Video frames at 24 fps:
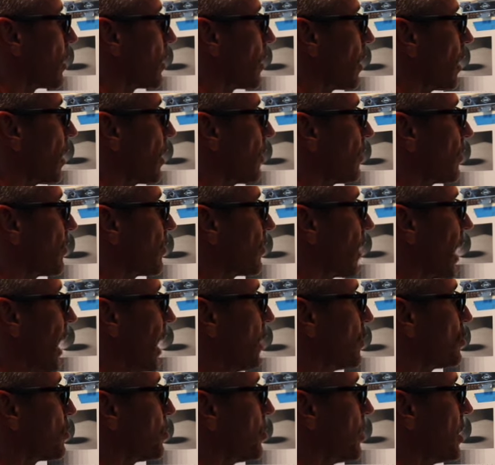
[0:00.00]
of
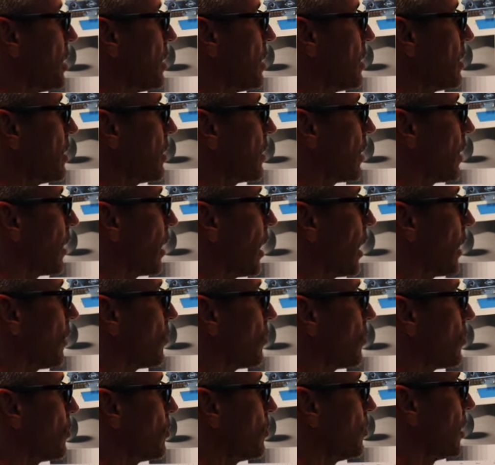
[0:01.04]
HB and
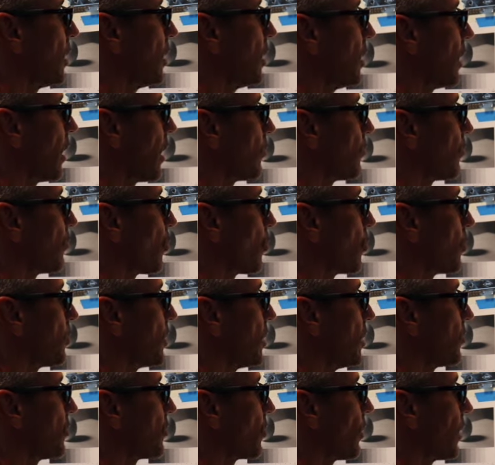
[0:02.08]
2B and
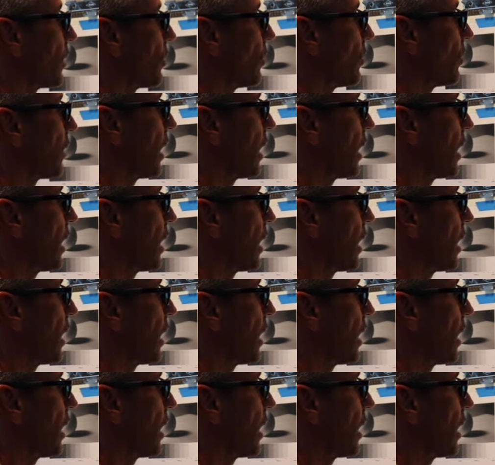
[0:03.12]
4B, so I don't